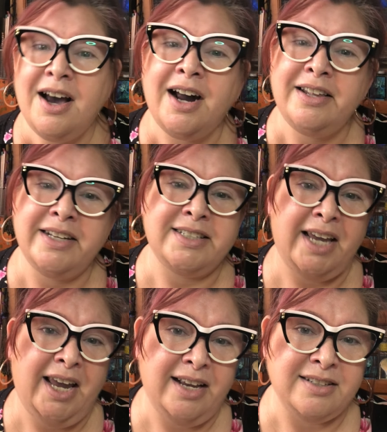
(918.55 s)
I like to
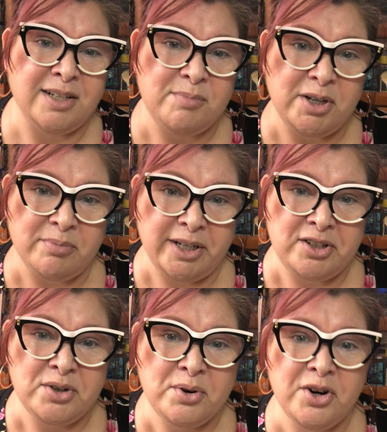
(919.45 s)
hang some near my
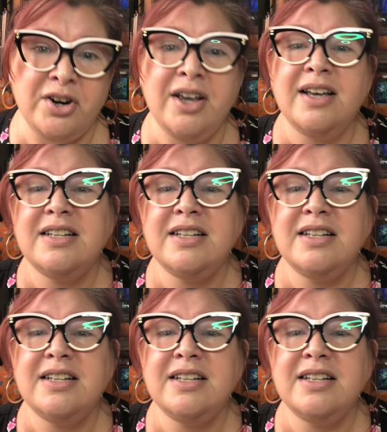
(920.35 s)
door